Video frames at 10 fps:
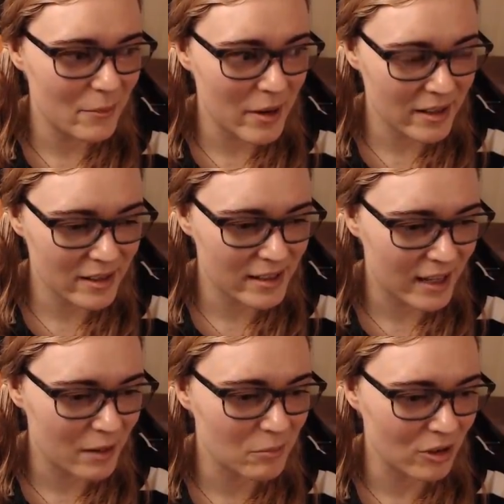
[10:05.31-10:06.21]
made this
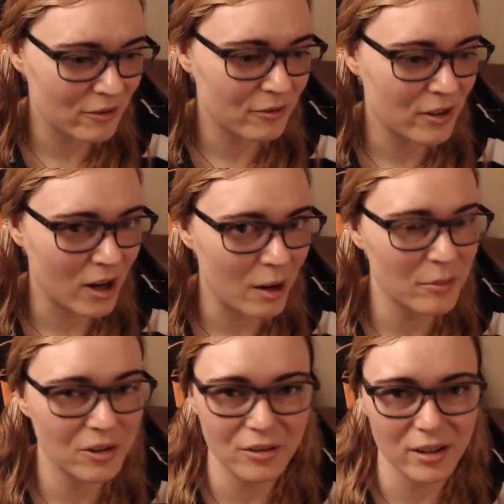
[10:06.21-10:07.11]
game look
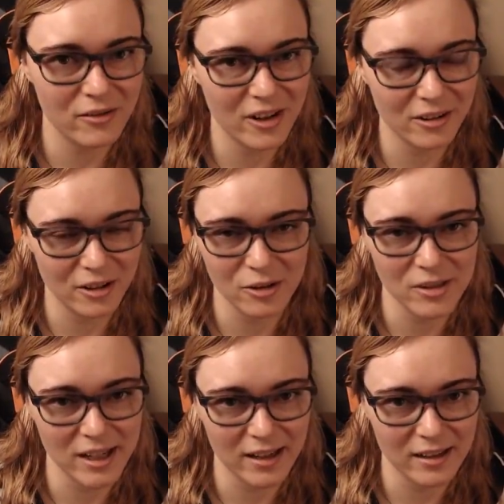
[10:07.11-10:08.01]
phenomenal even on low
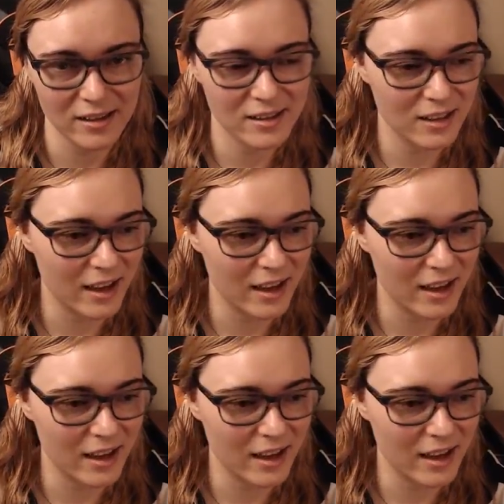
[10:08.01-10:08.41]
settings.